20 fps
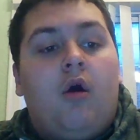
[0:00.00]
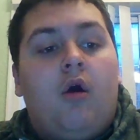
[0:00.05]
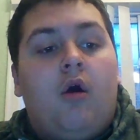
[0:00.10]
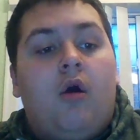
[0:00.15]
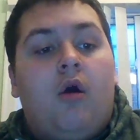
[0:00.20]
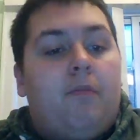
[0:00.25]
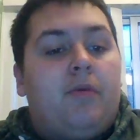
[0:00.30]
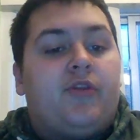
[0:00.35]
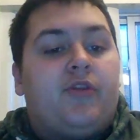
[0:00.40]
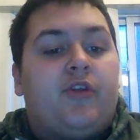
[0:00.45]

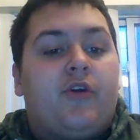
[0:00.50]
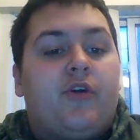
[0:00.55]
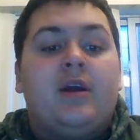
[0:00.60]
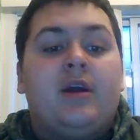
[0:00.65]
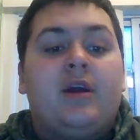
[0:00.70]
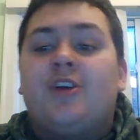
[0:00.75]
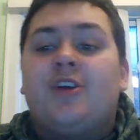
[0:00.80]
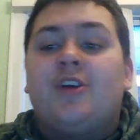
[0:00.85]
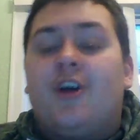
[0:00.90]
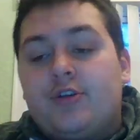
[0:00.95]
But there is
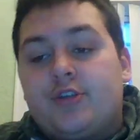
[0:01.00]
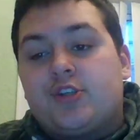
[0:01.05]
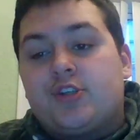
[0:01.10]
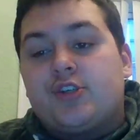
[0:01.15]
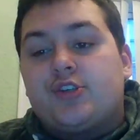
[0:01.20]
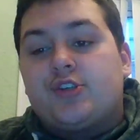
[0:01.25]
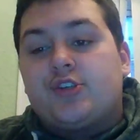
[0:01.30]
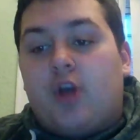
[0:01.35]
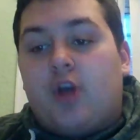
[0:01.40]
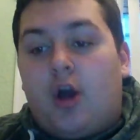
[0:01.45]
others such
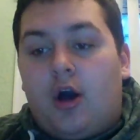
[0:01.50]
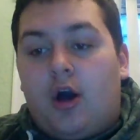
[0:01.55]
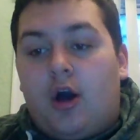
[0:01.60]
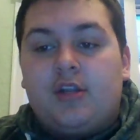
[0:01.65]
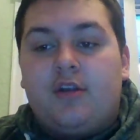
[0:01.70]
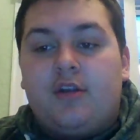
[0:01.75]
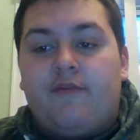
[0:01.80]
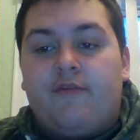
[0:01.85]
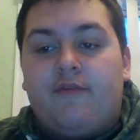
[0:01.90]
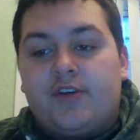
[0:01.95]
as cost and
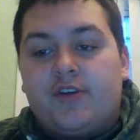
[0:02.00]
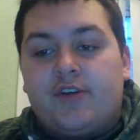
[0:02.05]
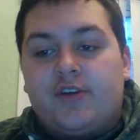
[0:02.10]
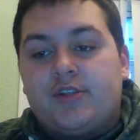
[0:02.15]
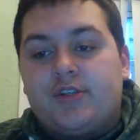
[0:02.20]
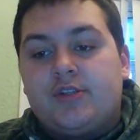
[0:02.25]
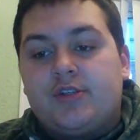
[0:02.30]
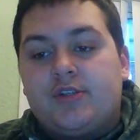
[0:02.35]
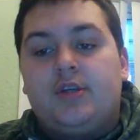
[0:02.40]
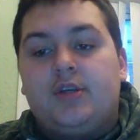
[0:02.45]

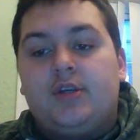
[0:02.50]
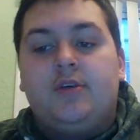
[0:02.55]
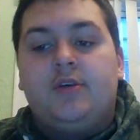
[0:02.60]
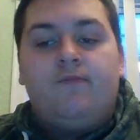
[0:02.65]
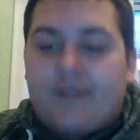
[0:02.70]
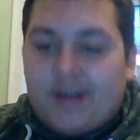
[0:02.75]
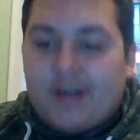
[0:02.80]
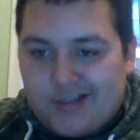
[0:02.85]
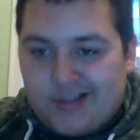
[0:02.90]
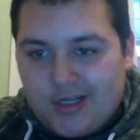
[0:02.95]
efficiency,
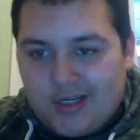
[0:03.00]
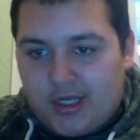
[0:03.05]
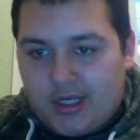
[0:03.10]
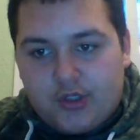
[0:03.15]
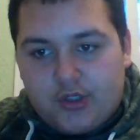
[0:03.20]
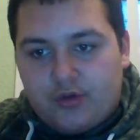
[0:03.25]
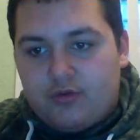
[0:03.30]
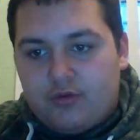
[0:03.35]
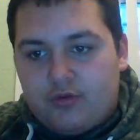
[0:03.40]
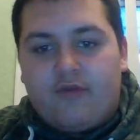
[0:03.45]
etc.,
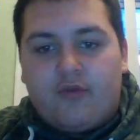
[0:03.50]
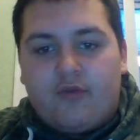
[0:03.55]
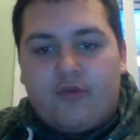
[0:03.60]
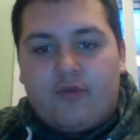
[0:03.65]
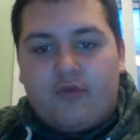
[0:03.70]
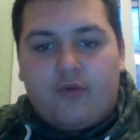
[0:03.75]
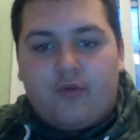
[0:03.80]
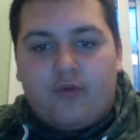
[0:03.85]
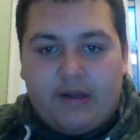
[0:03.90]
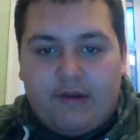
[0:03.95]
whatever,
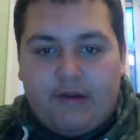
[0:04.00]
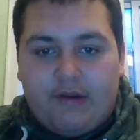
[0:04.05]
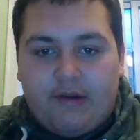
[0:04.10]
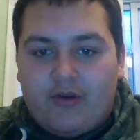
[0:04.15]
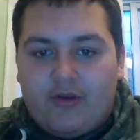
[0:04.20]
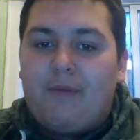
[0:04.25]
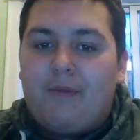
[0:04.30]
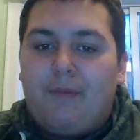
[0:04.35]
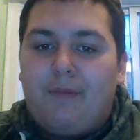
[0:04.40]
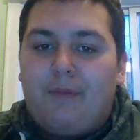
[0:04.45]
whichever you want
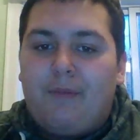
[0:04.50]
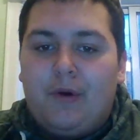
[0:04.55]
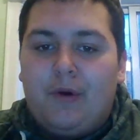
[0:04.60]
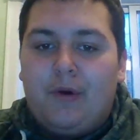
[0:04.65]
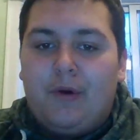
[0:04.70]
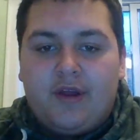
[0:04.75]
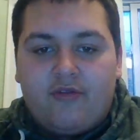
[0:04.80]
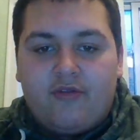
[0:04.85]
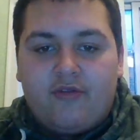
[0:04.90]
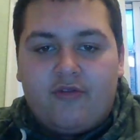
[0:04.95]
to put there
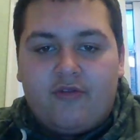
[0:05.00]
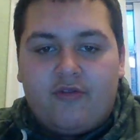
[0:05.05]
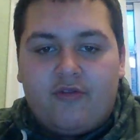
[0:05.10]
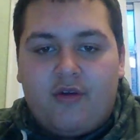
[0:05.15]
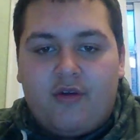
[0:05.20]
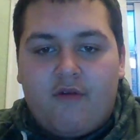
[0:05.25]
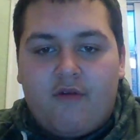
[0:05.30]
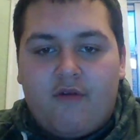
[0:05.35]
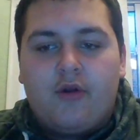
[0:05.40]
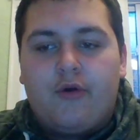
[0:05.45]
and stuff,
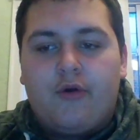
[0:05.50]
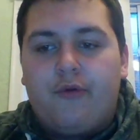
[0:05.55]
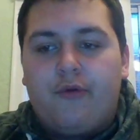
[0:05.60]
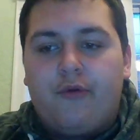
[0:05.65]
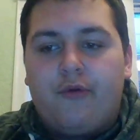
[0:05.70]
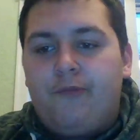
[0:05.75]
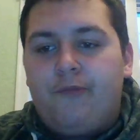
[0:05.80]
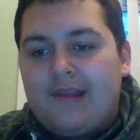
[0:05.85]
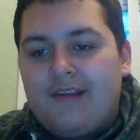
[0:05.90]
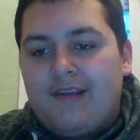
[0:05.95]

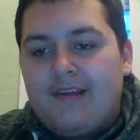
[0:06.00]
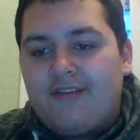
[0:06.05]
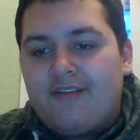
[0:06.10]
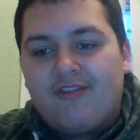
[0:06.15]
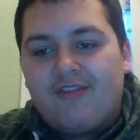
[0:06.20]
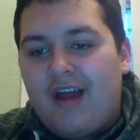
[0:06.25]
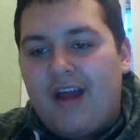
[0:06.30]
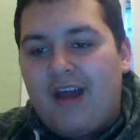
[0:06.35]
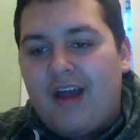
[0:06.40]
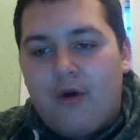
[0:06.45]
That's just
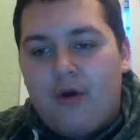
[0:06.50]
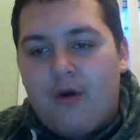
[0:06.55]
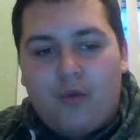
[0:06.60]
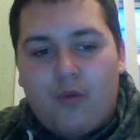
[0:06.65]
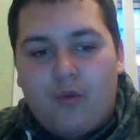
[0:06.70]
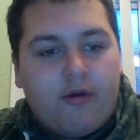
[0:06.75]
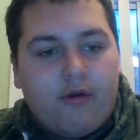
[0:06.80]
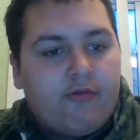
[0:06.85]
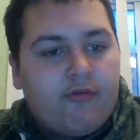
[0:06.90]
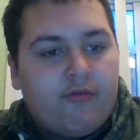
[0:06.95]
how it
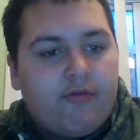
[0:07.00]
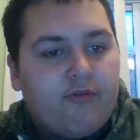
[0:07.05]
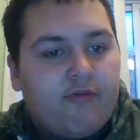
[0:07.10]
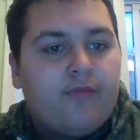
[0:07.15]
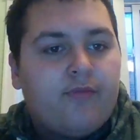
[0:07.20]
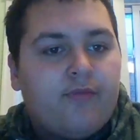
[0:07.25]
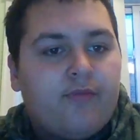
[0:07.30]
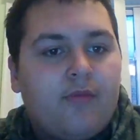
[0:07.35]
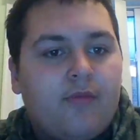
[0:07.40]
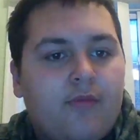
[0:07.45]
works.
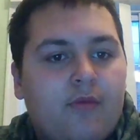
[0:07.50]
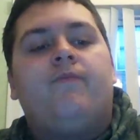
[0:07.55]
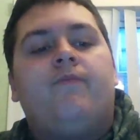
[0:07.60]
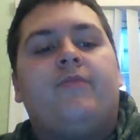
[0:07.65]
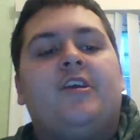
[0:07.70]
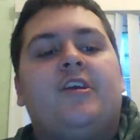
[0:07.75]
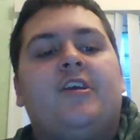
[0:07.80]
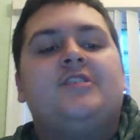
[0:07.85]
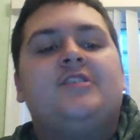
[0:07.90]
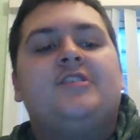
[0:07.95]
The
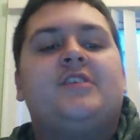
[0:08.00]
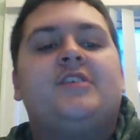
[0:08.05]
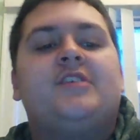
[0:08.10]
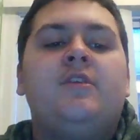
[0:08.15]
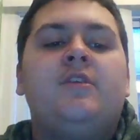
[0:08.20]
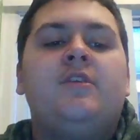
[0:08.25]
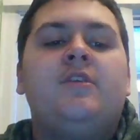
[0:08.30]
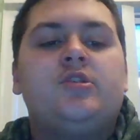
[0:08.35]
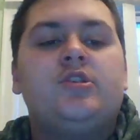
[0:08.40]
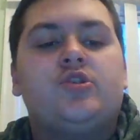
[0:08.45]
scarcity
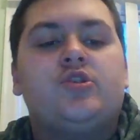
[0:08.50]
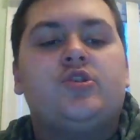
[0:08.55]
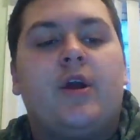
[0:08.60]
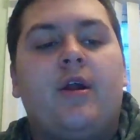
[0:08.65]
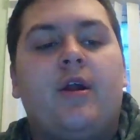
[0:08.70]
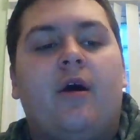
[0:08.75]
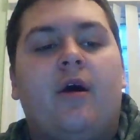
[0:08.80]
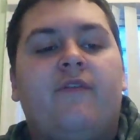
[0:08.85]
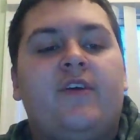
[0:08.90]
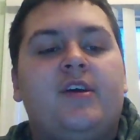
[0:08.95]
forces
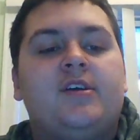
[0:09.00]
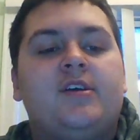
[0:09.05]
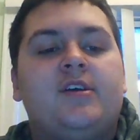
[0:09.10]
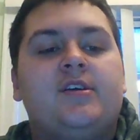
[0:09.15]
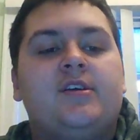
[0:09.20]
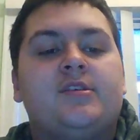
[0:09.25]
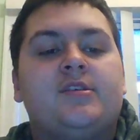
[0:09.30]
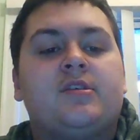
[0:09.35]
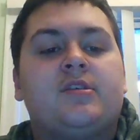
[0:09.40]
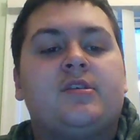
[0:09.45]
trade-off
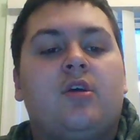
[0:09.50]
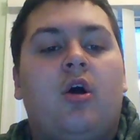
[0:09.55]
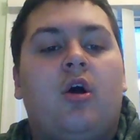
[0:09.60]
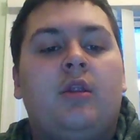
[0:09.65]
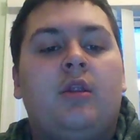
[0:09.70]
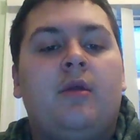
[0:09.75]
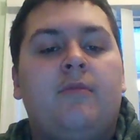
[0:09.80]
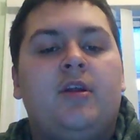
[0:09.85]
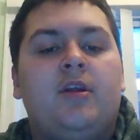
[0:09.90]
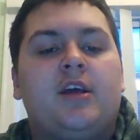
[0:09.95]
is
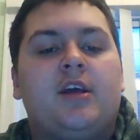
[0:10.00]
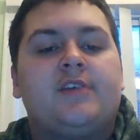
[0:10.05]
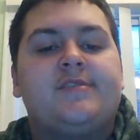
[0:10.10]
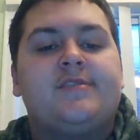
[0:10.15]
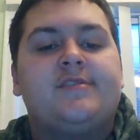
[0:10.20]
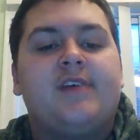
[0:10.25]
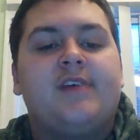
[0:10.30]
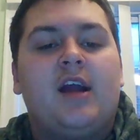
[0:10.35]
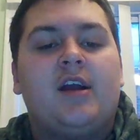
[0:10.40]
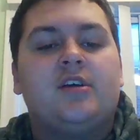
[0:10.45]
unlimited
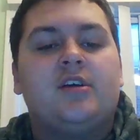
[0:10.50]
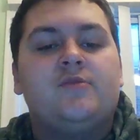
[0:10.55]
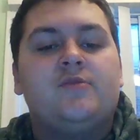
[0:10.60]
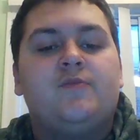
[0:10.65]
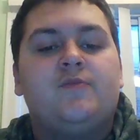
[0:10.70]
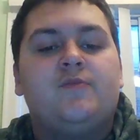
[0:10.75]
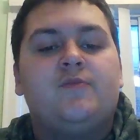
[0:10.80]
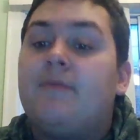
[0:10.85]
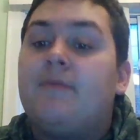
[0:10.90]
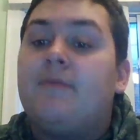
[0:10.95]
desires but
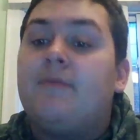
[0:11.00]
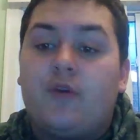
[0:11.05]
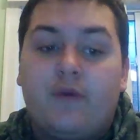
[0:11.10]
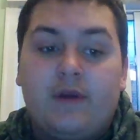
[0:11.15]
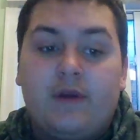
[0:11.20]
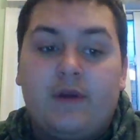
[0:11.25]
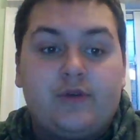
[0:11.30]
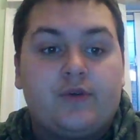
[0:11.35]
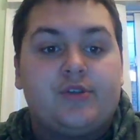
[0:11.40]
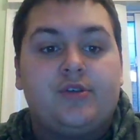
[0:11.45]
limited
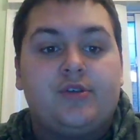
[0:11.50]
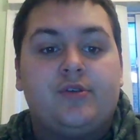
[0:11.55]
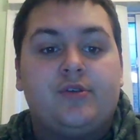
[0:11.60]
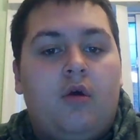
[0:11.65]
resources.